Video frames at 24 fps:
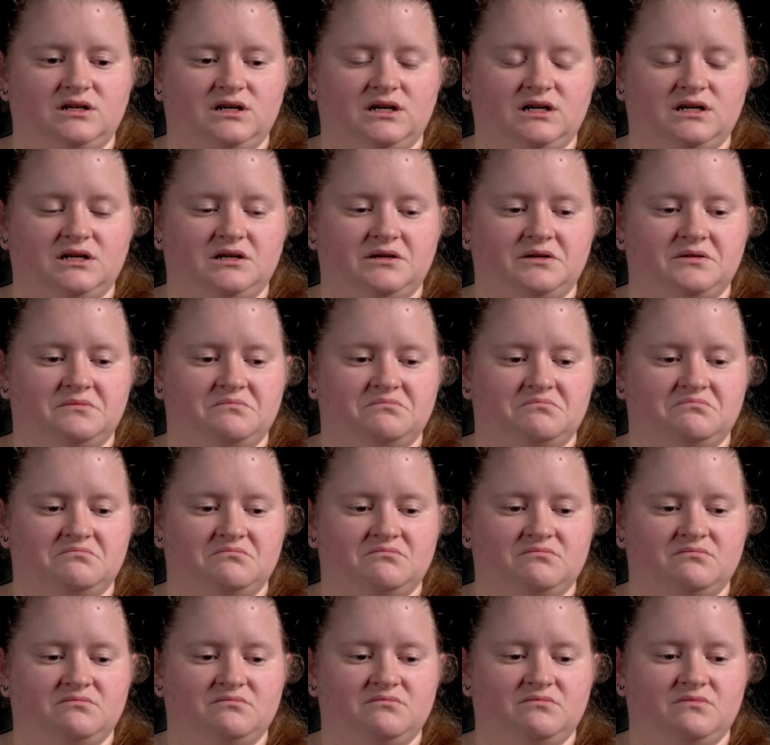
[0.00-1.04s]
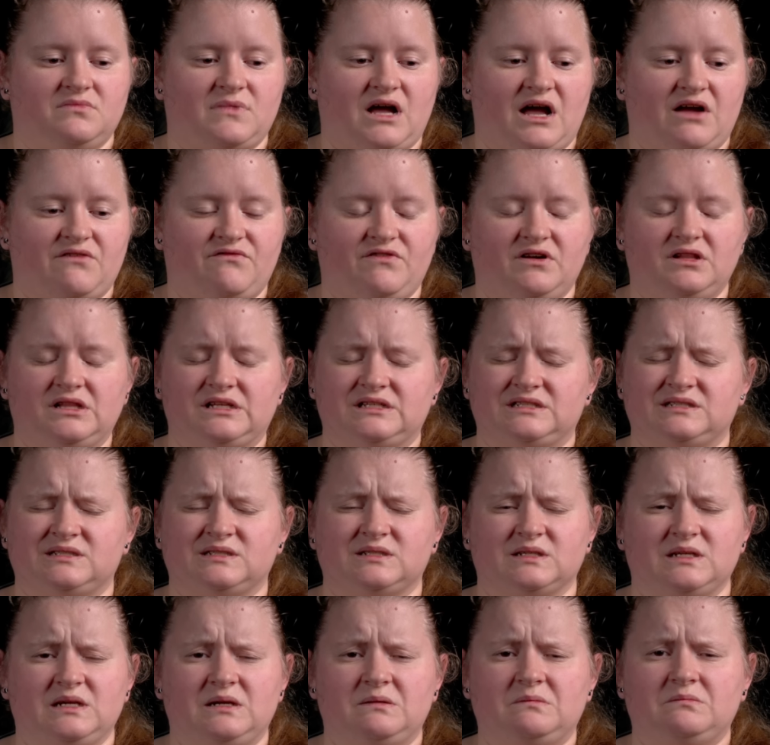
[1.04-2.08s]
I fell
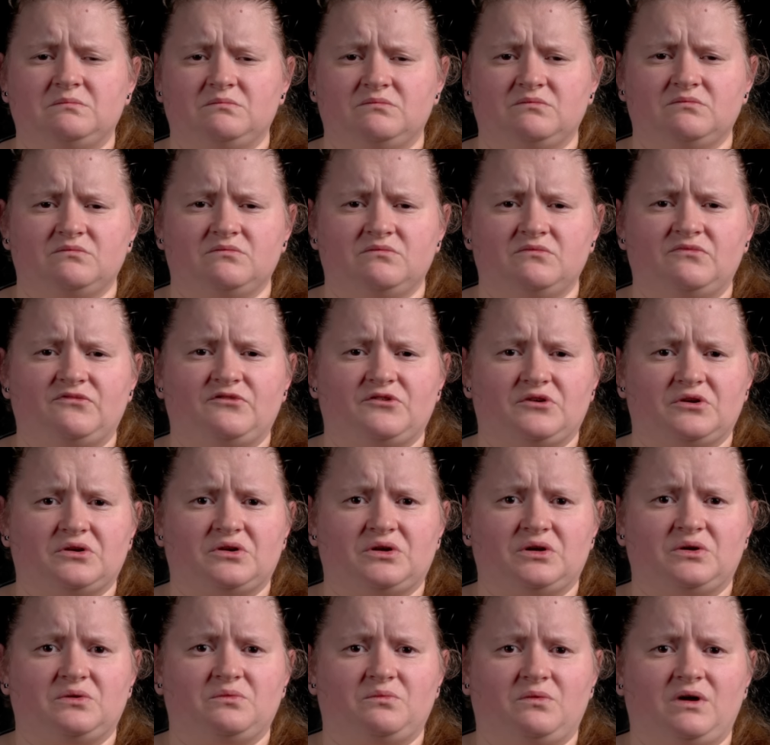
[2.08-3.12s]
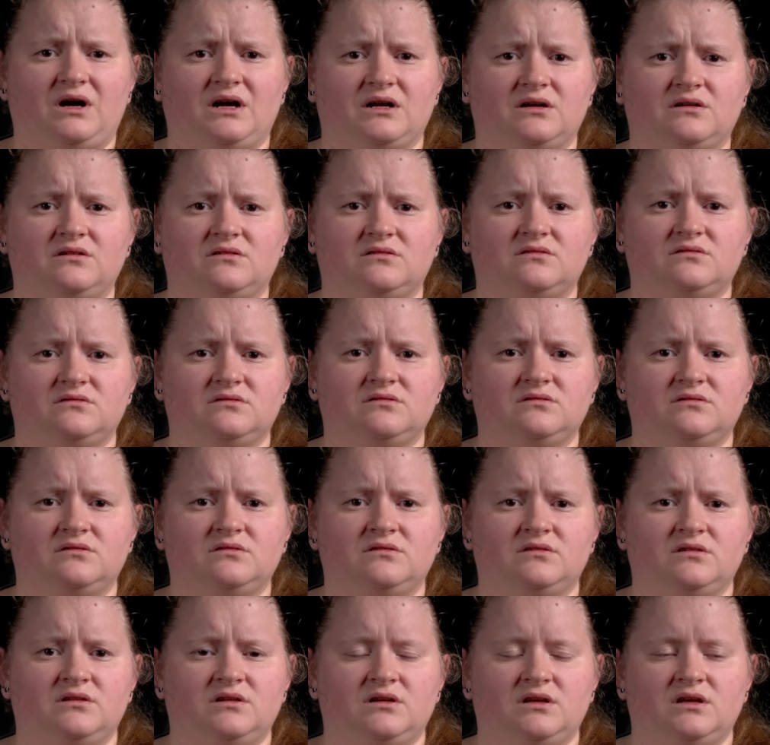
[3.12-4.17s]
asleep for a good while.
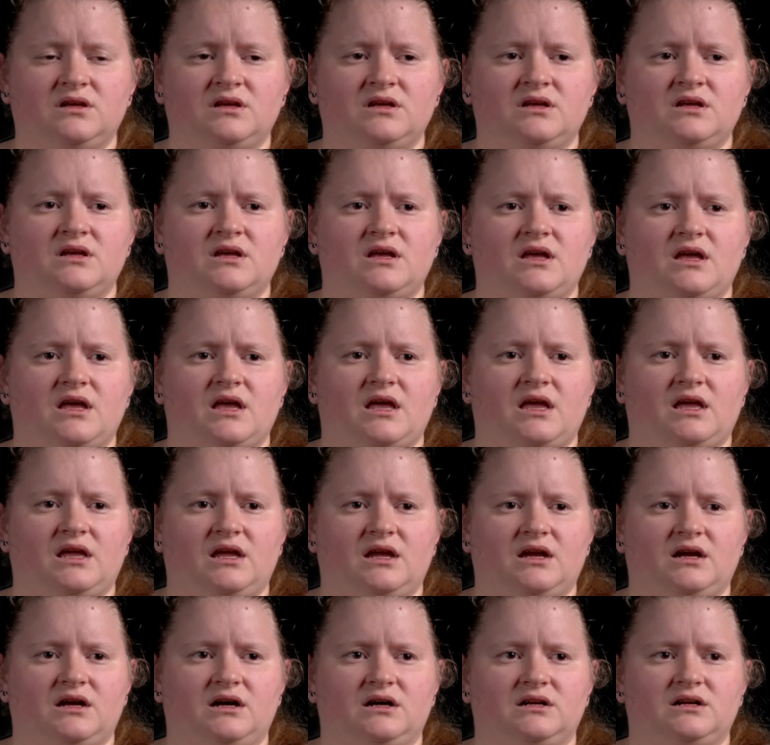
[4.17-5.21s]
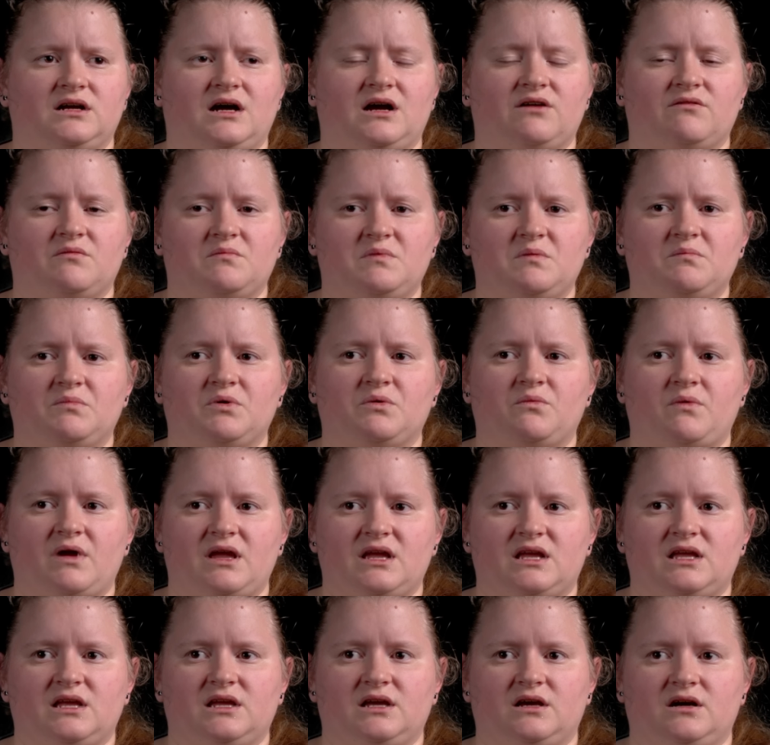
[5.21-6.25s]
And I remember
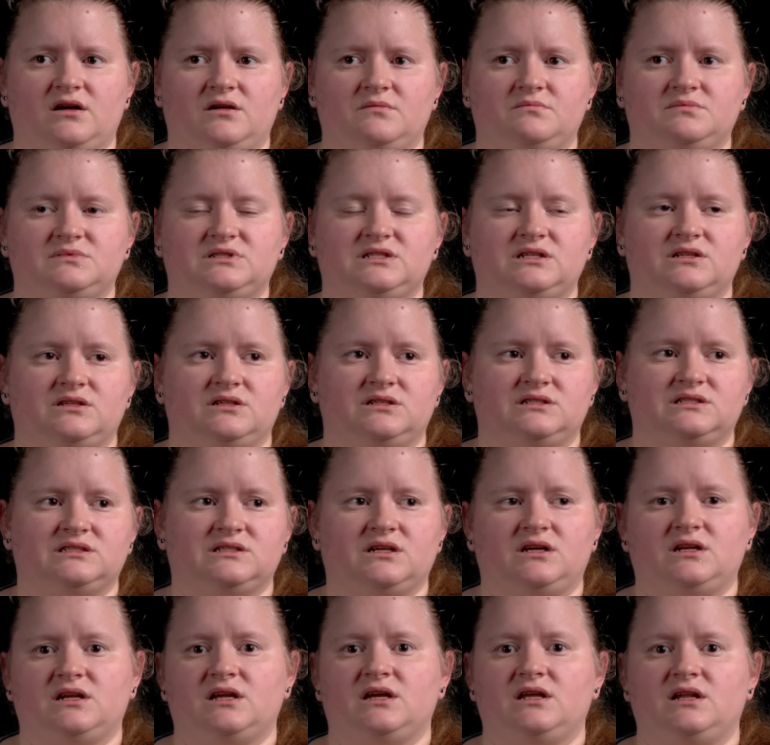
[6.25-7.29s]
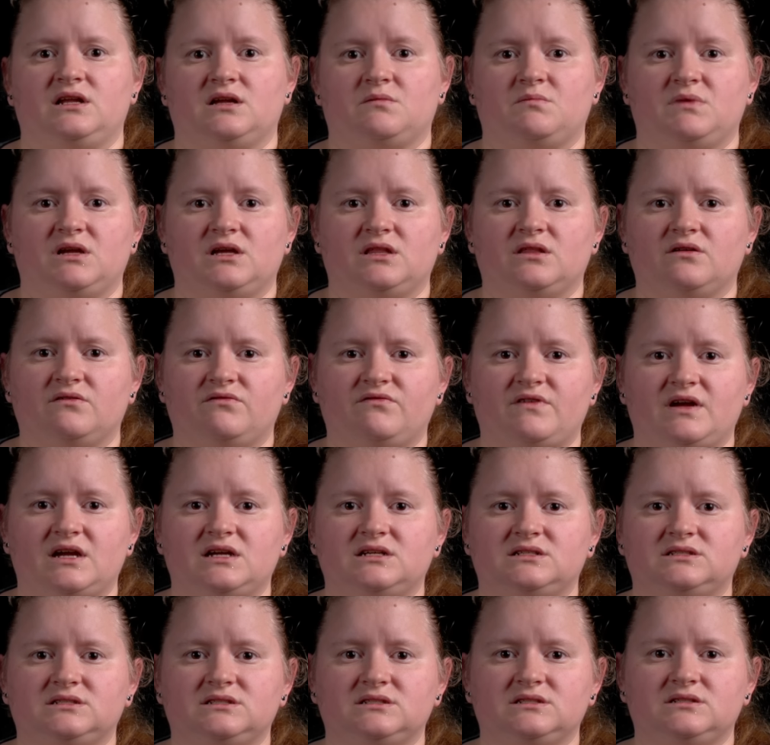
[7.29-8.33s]
waking up to the sun hitting me in the
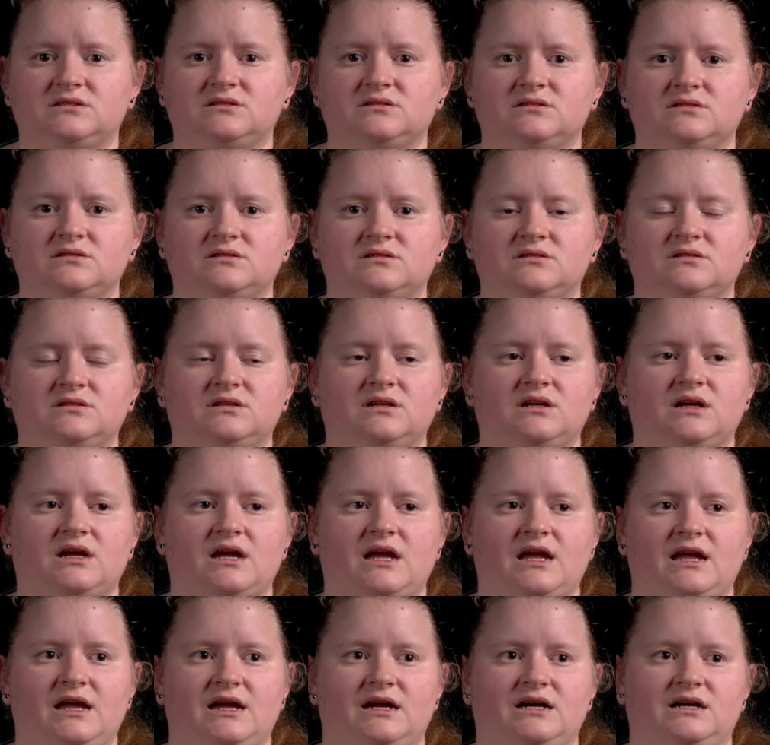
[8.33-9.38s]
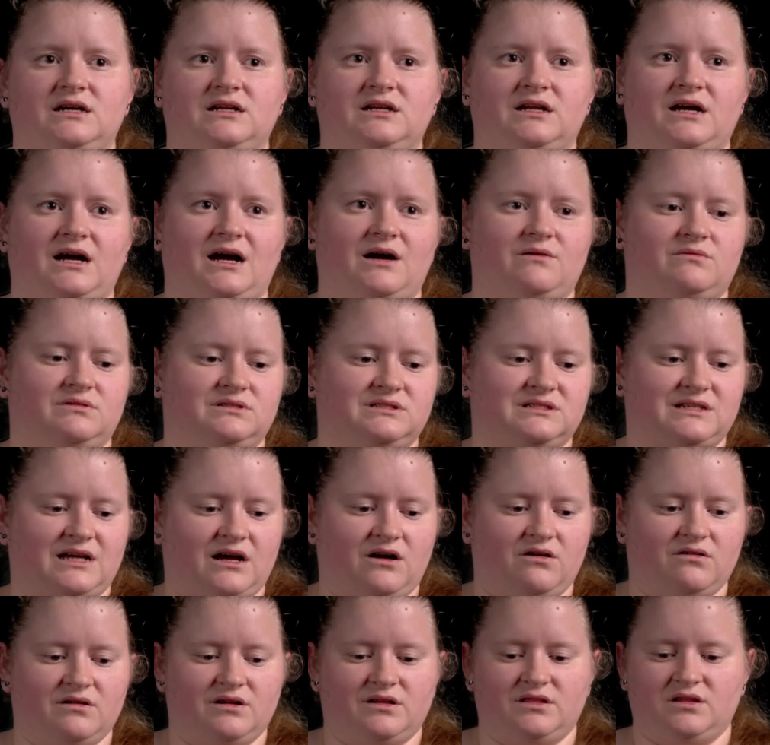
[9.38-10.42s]
face. And I was
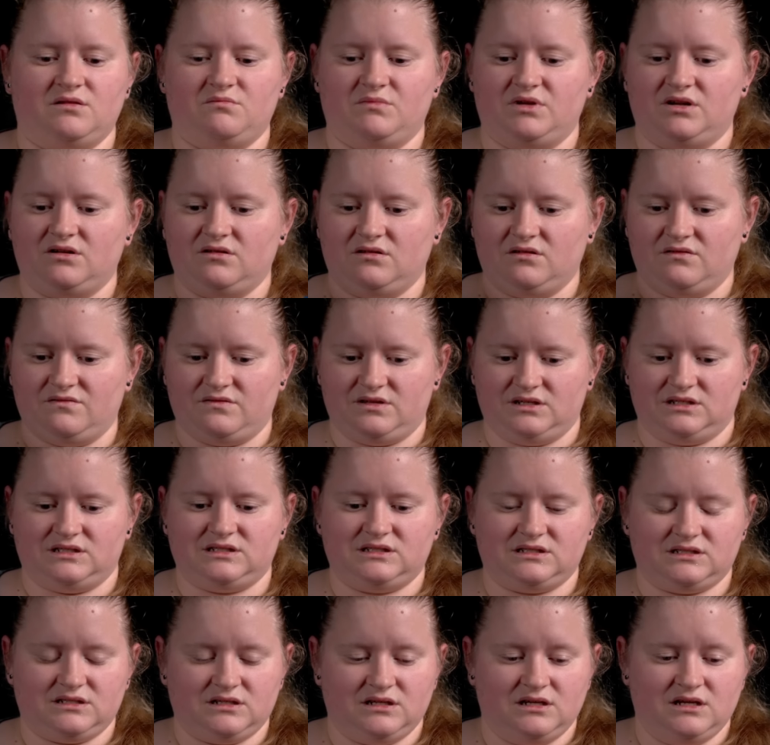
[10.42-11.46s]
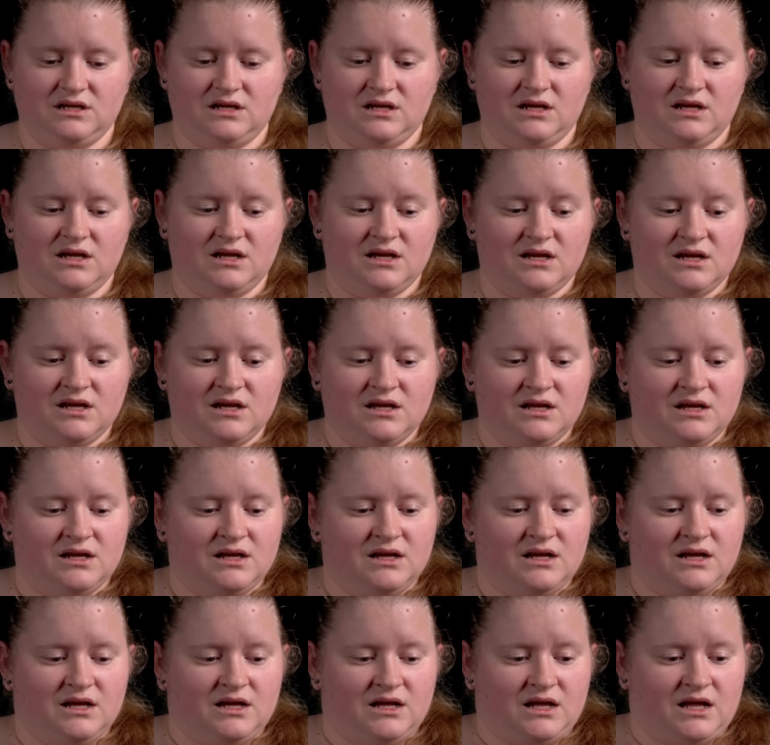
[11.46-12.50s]
out in the middle of this
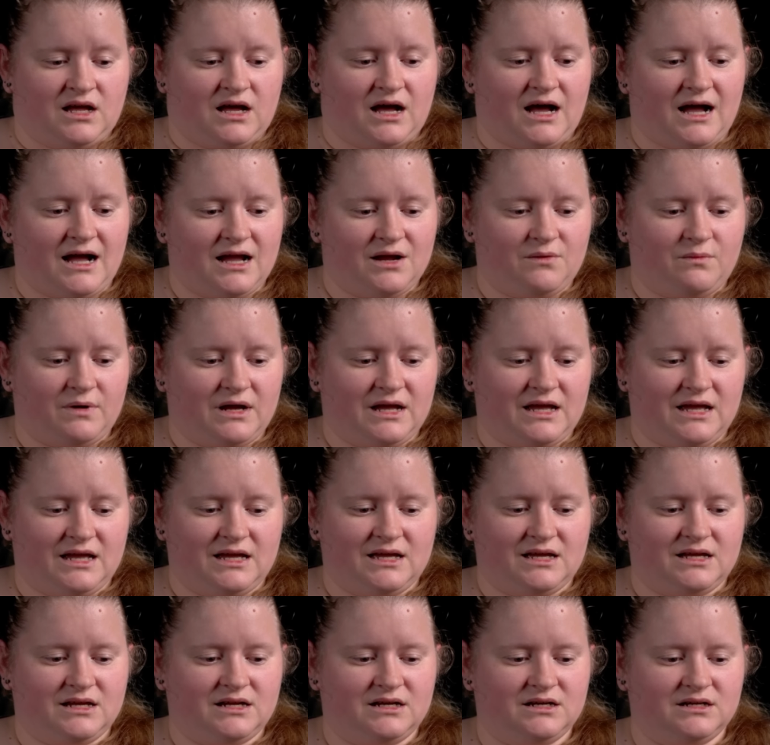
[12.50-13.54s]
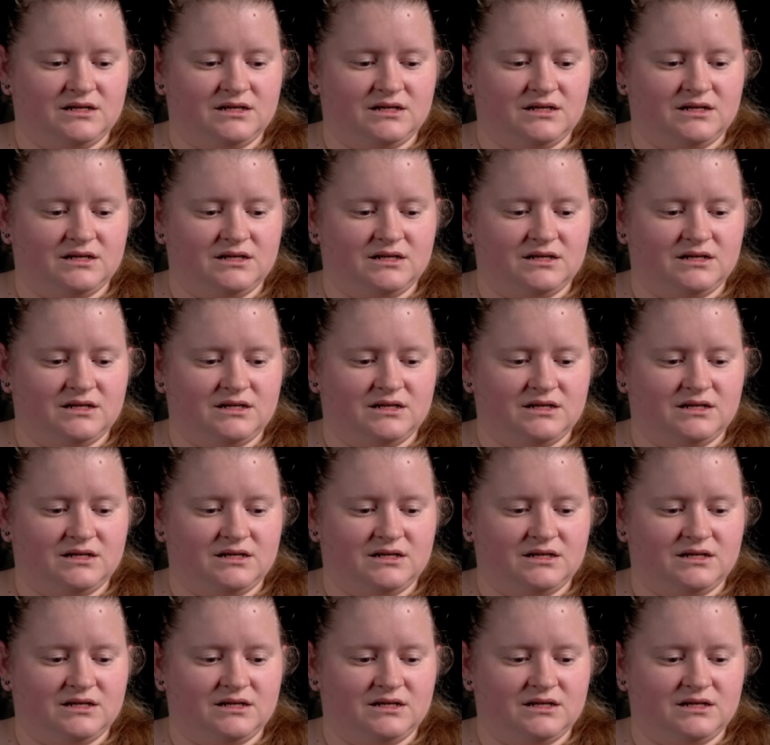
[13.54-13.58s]
highway,